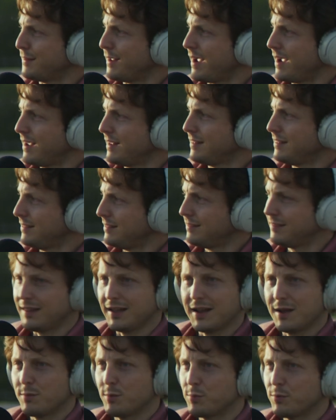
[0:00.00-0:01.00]
I
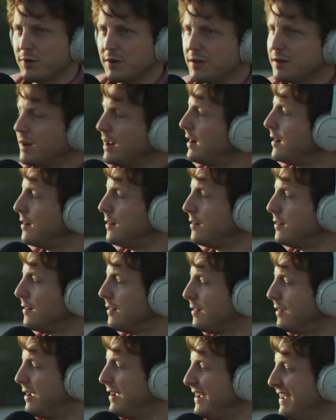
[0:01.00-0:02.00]
think I'm a pretty good editor.
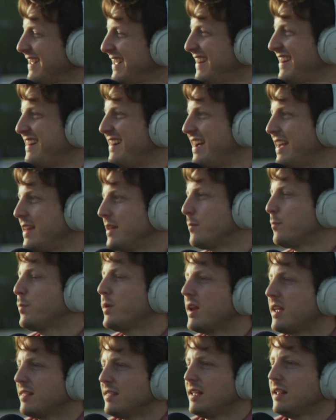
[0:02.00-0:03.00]

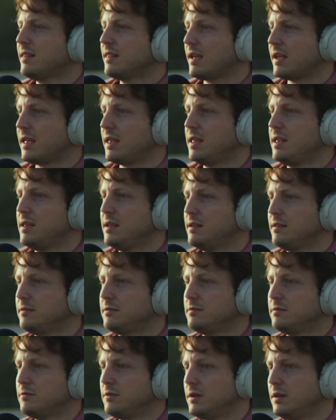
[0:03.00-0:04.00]
But I think the key
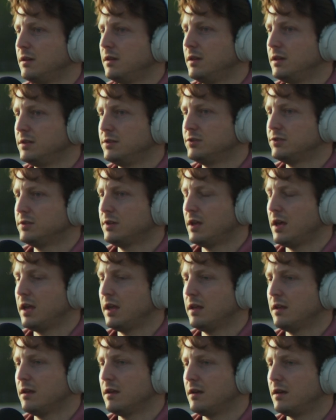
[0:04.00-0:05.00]
to it is
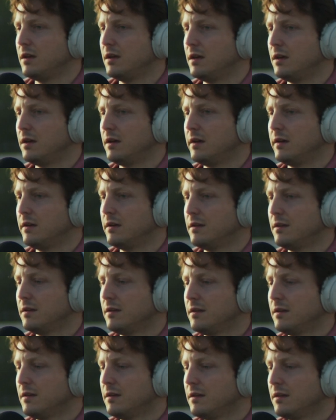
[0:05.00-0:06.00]
like
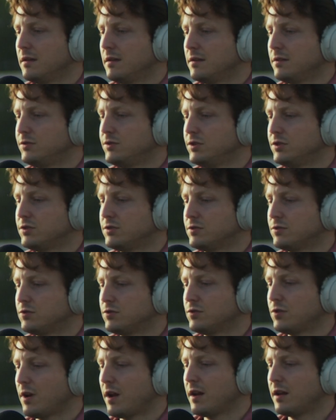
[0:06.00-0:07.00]
just
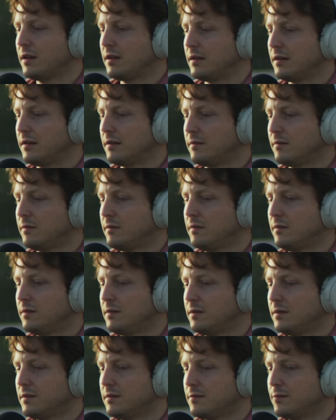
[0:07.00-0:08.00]
trying to
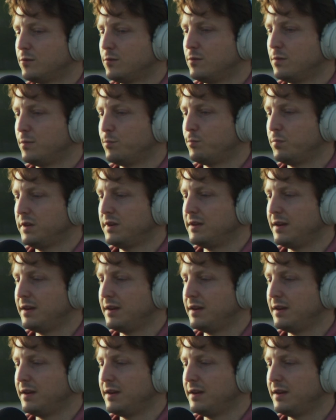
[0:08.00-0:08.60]
be